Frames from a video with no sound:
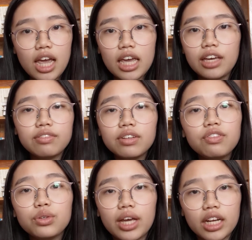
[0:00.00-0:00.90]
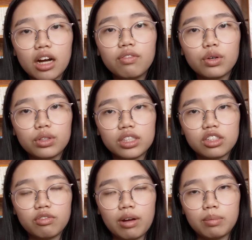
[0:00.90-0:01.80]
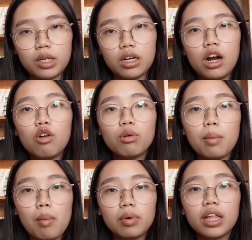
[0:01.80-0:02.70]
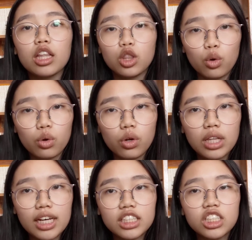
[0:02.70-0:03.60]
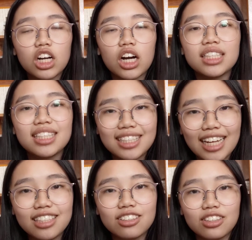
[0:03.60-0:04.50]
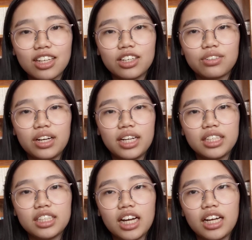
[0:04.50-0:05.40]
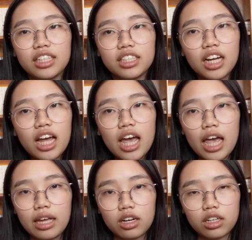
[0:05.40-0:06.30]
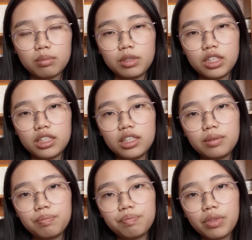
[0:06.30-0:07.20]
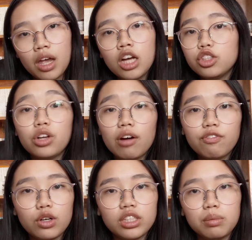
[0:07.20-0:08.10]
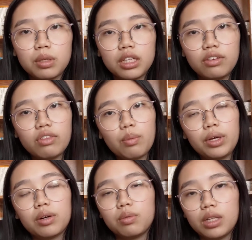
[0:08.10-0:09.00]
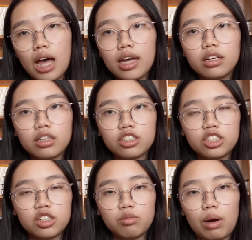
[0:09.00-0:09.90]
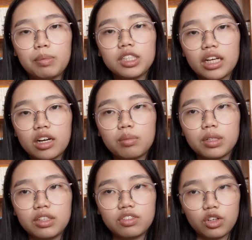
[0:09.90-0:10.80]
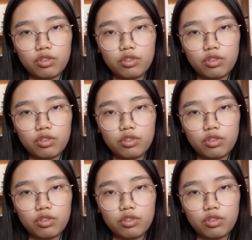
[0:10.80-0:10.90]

Even if you cannot vote this November, remember that local elections are essential in creating change in our community. Do not falsely believe that we can rely on others to represent our beliefs